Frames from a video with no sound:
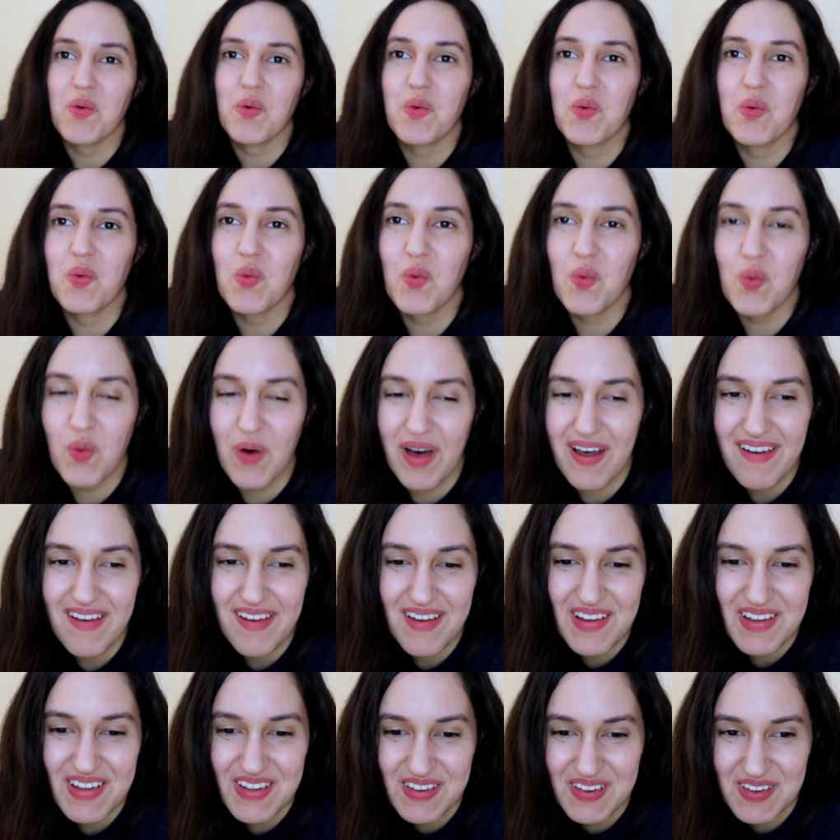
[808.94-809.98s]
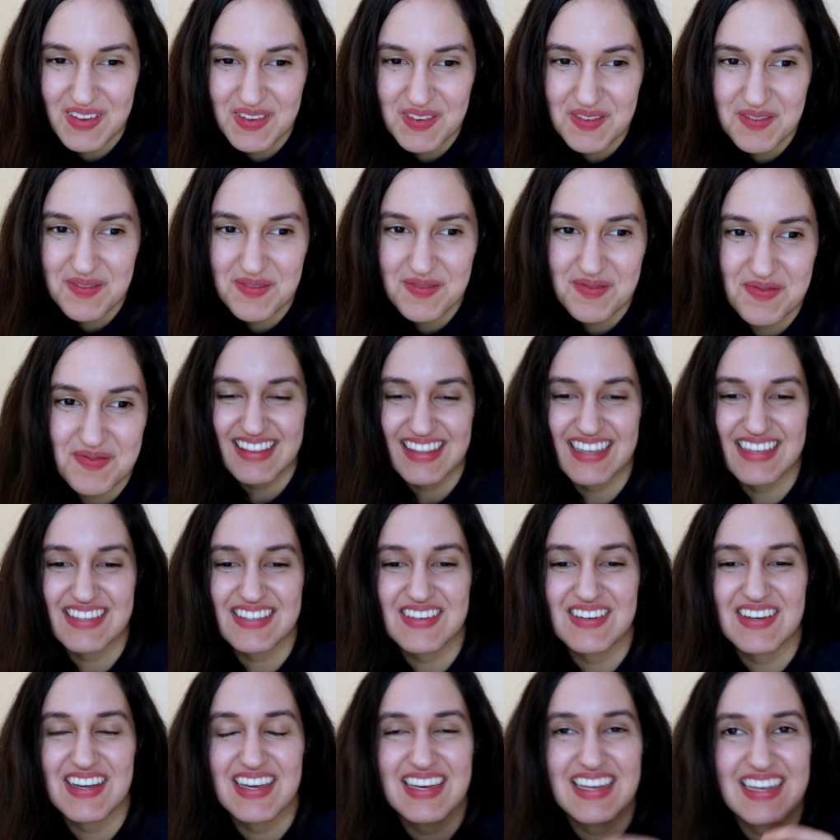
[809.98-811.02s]
Wow, things
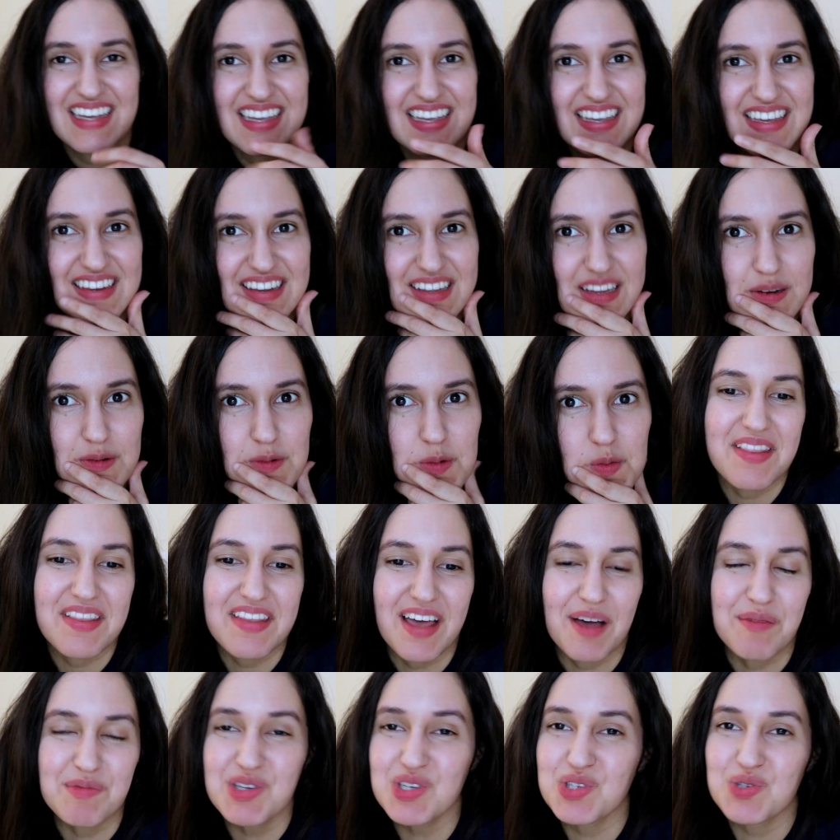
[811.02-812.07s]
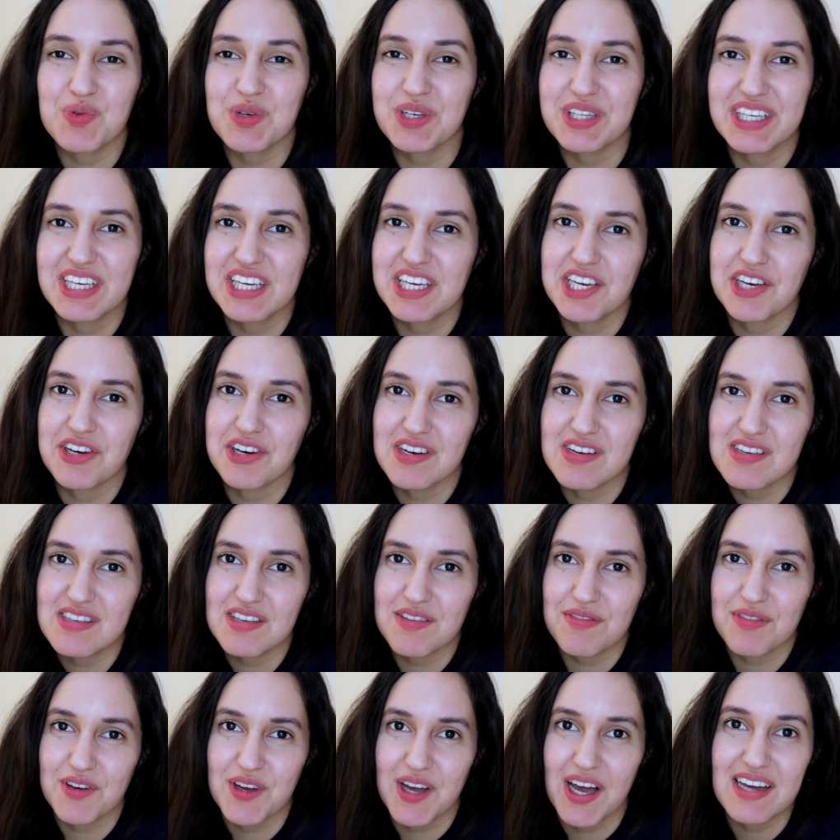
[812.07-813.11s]
are getting heated. I'm just really curious
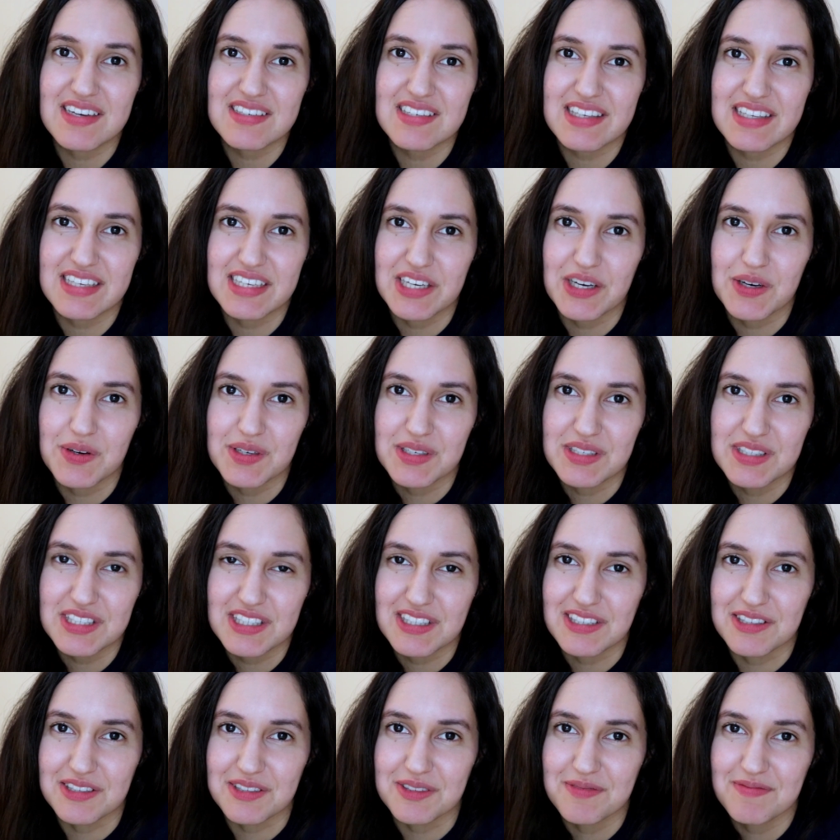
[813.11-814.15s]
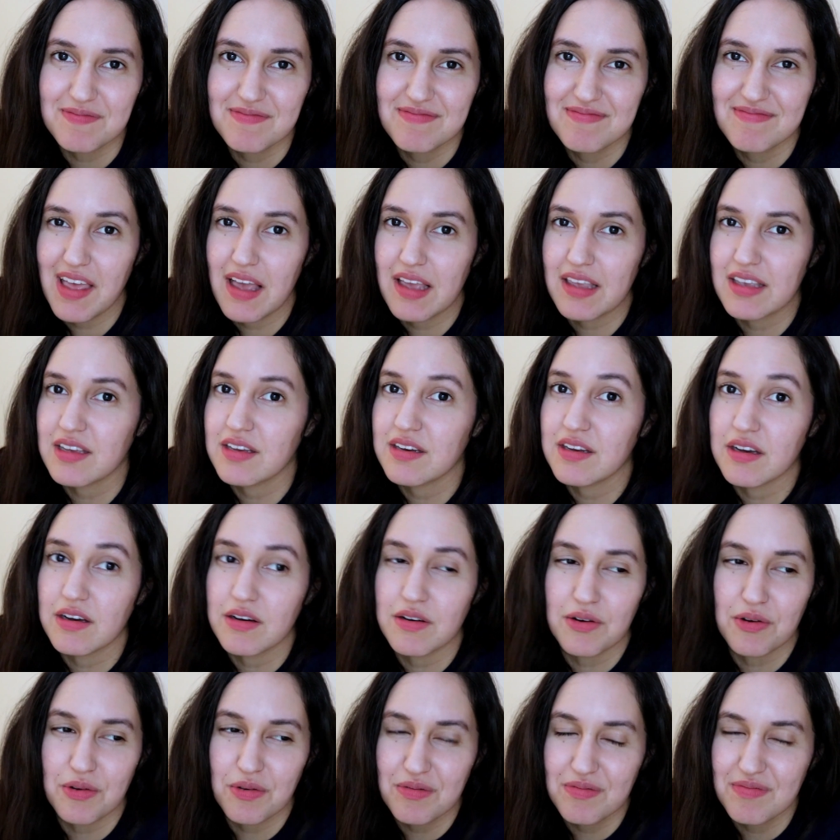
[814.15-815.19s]
if they're actually going to, you
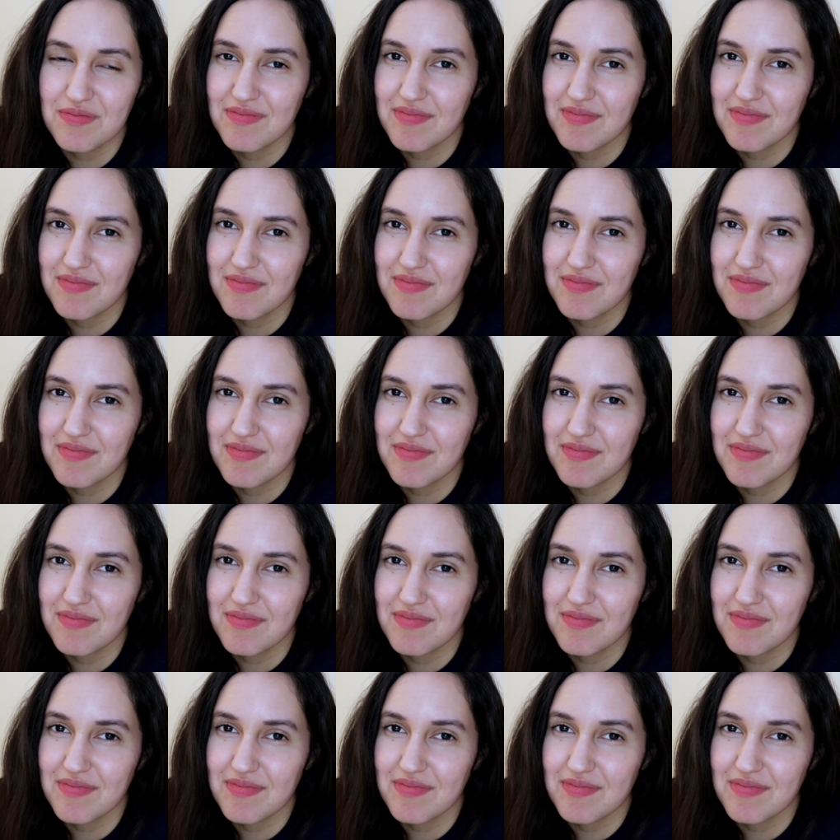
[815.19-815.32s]
know.